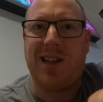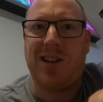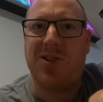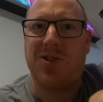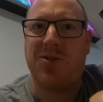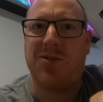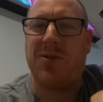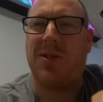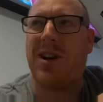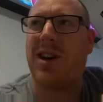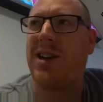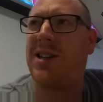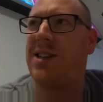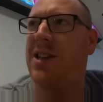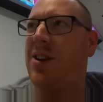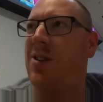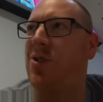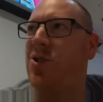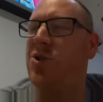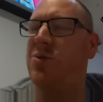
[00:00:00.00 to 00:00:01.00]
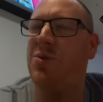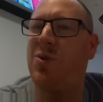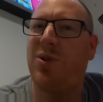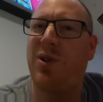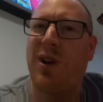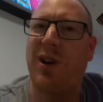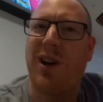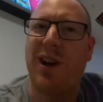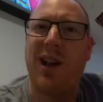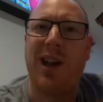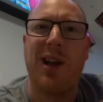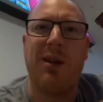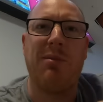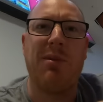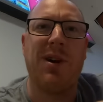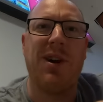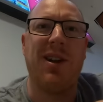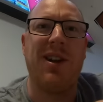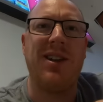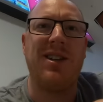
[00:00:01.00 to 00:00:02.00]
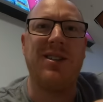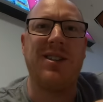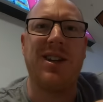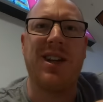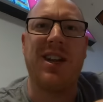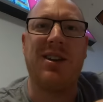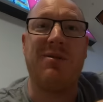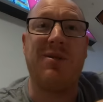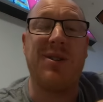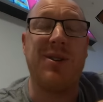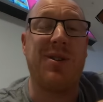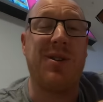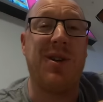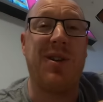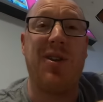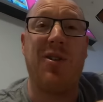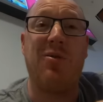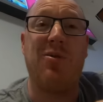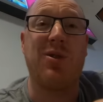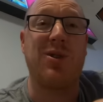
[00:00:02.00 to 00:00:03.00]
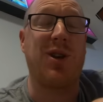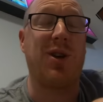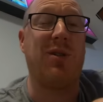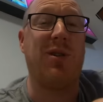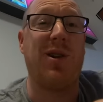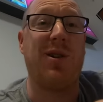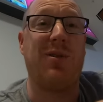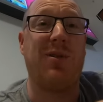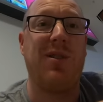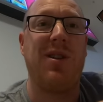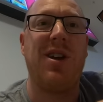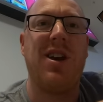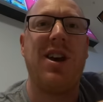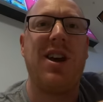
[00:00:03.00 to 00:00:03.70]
out of Aktau this morning, delayed by at least an hour, so I don't know what's going on.